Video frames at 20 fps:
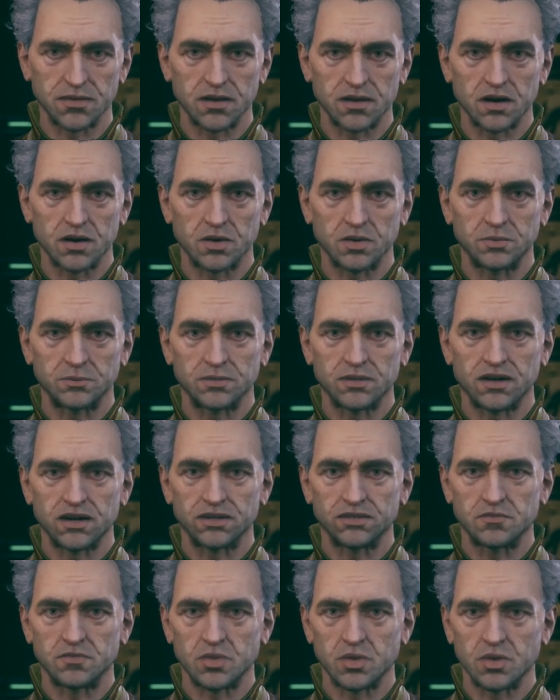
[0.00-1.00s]
The Hope
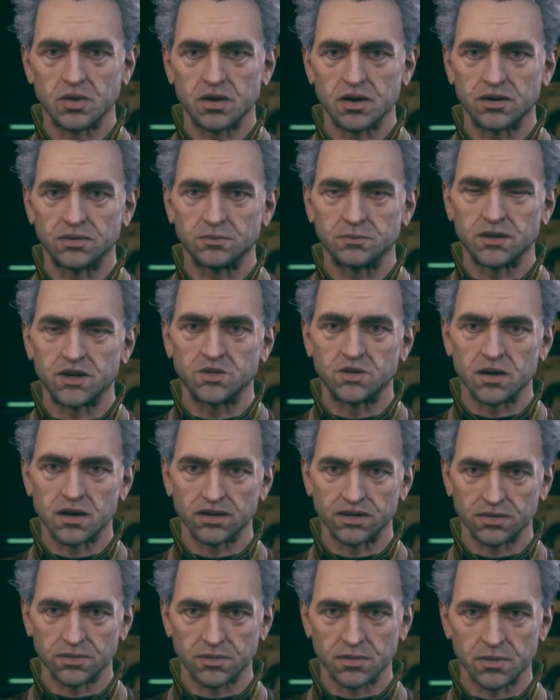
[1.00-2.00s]
is full of
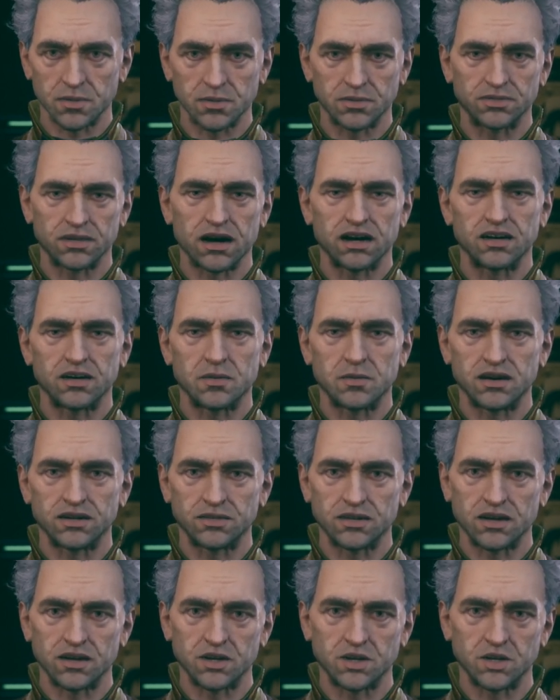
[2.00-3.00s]
specialists, scientists,